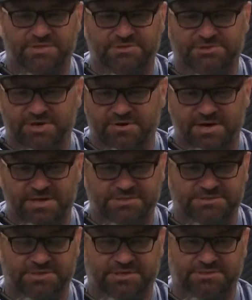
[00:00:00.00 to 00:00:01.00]
and the
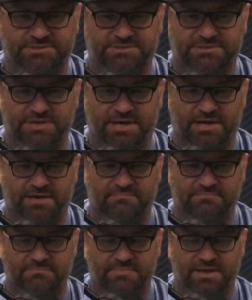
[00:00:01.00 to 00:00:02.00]
GR86.
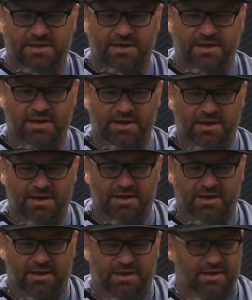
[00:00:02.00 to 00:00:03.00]
Can't
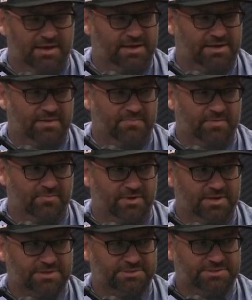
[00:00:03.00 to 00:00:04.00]
remember
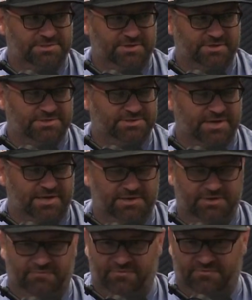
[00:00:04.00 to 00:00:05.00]
what else. He's got
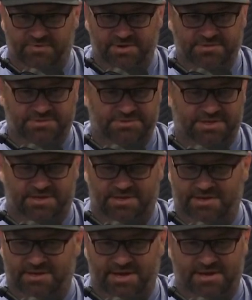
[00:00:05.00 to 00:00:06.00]
different wheels on it, and I